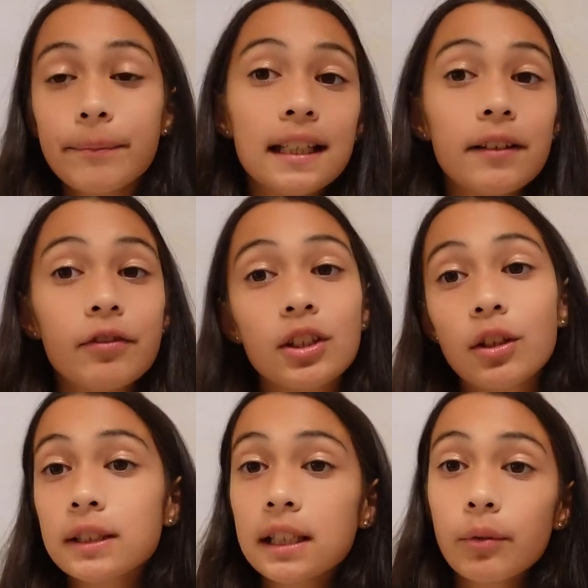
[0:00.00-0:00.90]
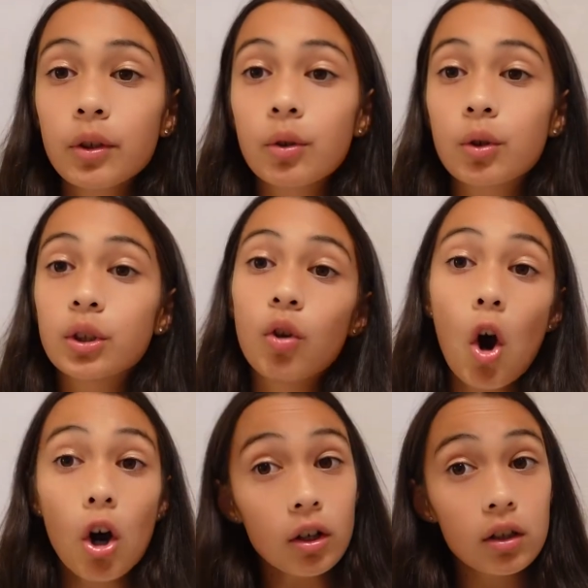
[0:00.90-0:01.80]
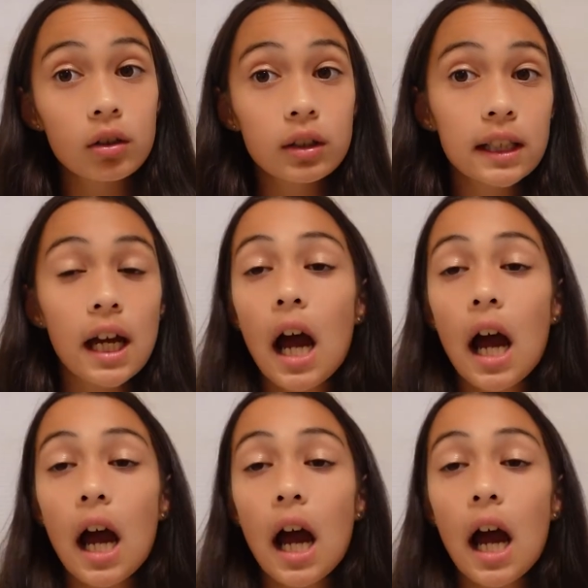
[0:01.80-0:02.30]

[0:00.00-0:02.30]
And if you know someone or you are a goalie,